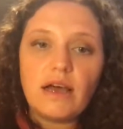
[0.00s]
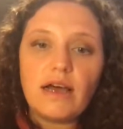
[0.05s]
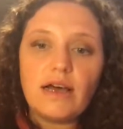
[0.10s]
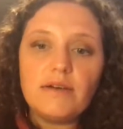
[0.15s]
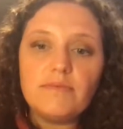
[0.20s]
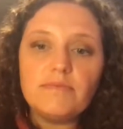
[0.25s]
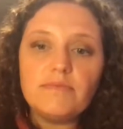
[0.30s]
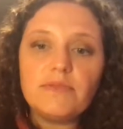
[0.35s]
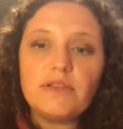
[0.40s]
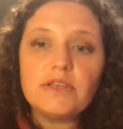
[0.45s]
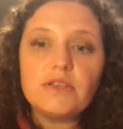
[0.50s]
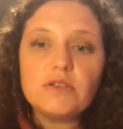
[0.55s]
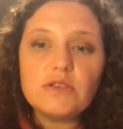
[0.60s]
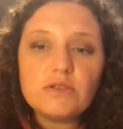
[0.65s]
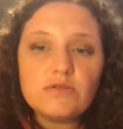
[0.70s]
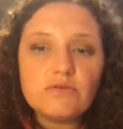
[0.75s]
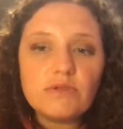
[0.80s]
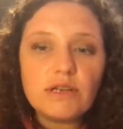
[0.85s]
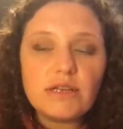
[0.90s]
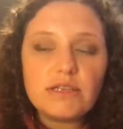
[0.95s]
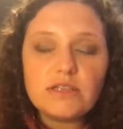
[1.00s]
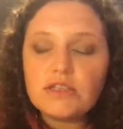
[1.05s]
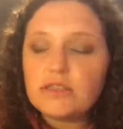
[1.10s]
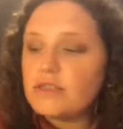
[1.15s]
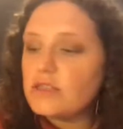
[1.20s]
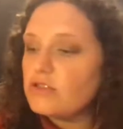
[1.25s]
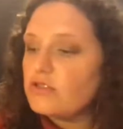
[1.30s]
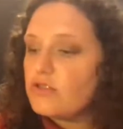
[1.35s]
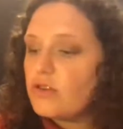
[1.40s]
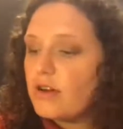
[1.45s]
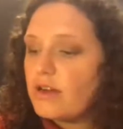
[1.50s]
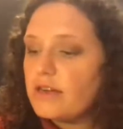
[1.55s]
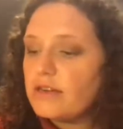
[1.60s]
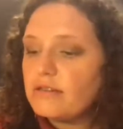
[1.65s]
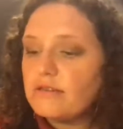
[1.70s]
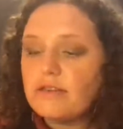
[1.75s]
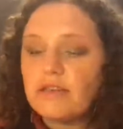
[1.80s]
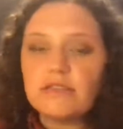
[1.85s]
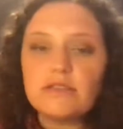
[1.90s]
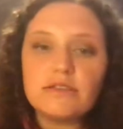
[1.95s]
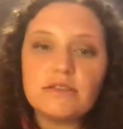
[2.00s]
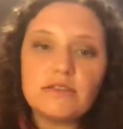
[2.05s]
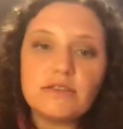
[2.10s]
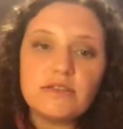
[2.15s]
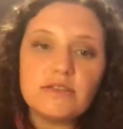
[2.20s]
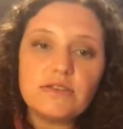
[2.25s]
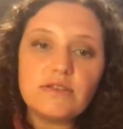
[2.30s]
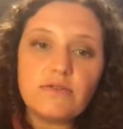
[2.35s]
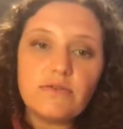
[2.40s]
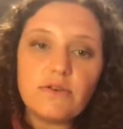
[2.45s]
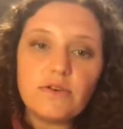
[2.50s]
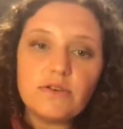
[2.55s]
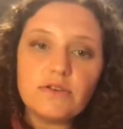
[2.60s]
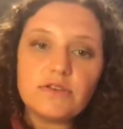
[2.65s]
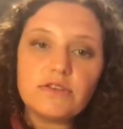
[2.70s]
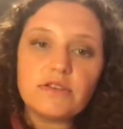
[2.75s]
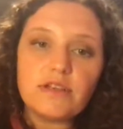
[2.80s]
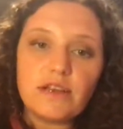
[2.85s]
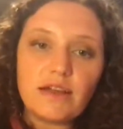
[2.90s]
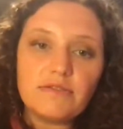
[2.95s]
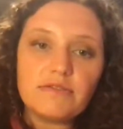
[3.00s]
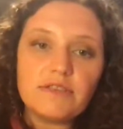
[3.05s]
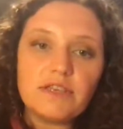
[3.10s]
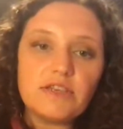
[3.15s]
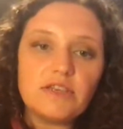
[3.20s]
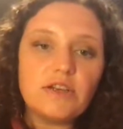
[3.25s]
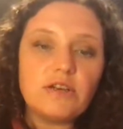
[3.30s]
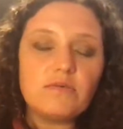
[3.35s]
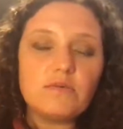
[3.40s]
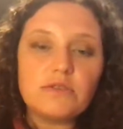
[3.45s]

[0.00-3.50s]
This is really just a trial, as this is the first live session.